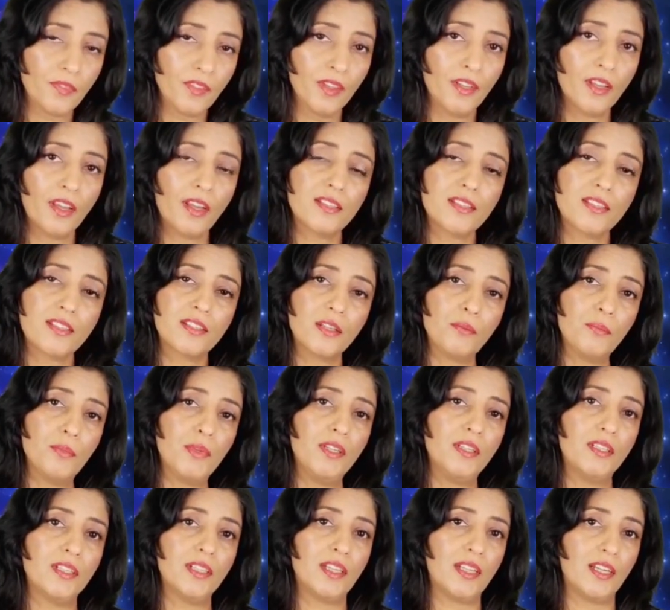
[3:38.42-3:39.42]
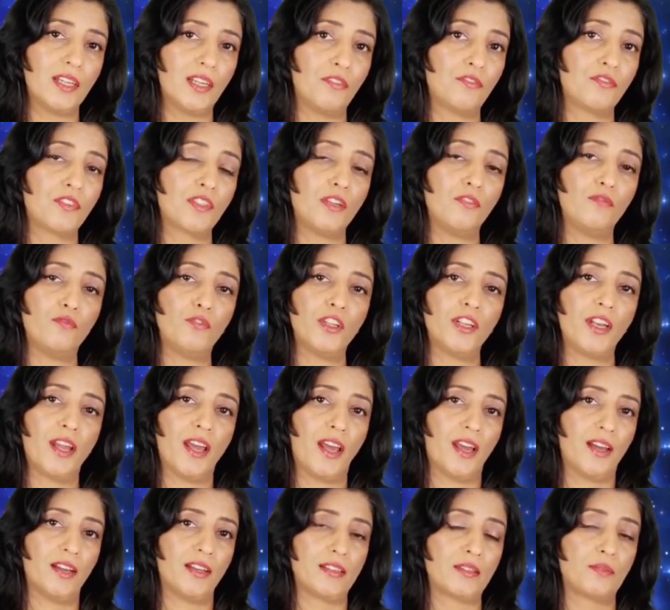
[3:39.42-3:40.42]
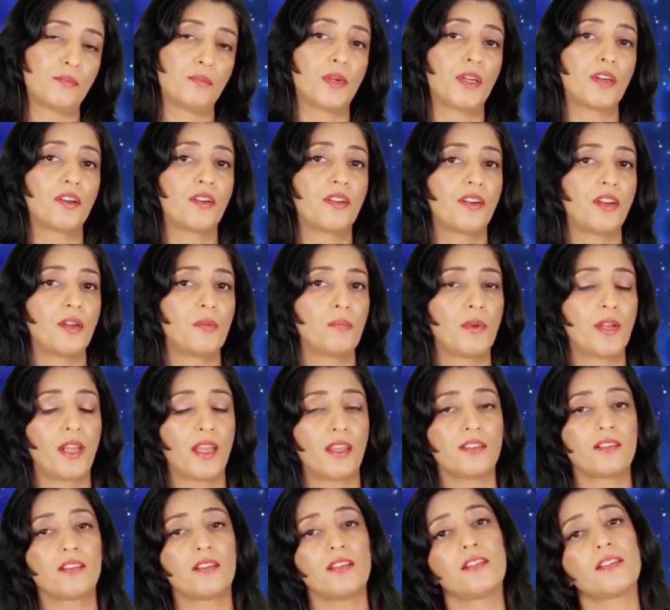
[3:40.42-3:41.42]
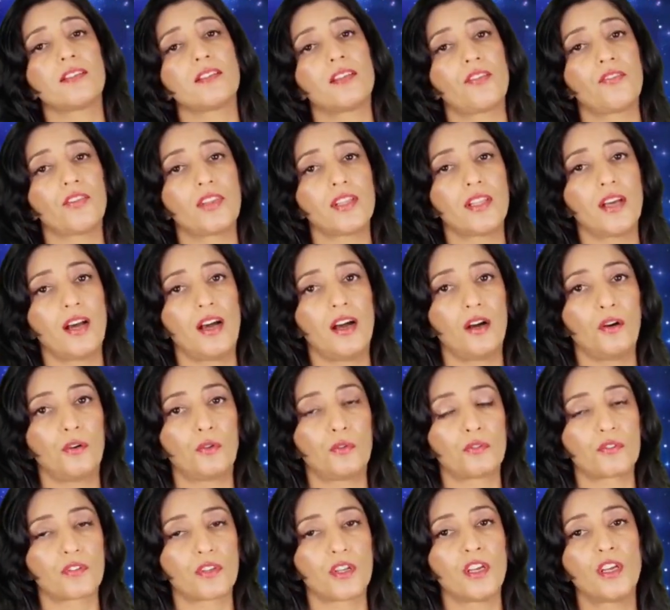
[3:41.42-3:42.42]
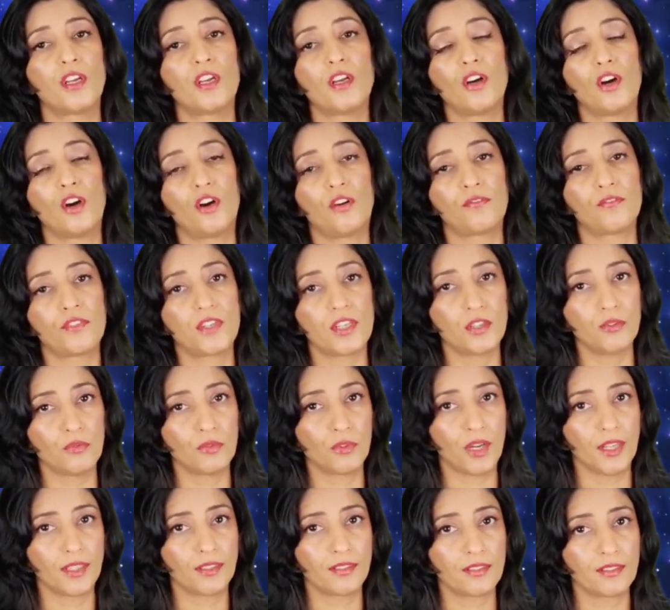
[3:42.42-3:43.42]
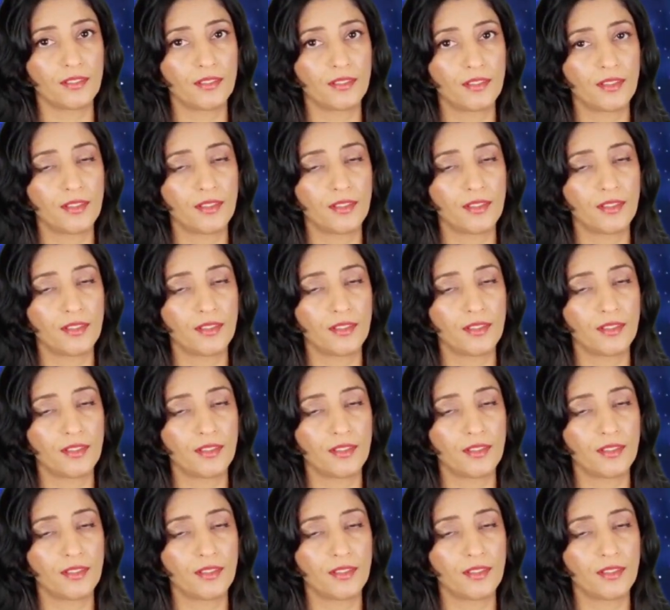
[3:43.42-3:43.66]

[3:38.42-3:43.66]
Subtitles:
And similarly, if someone has Mercury placed in 7th house of D1,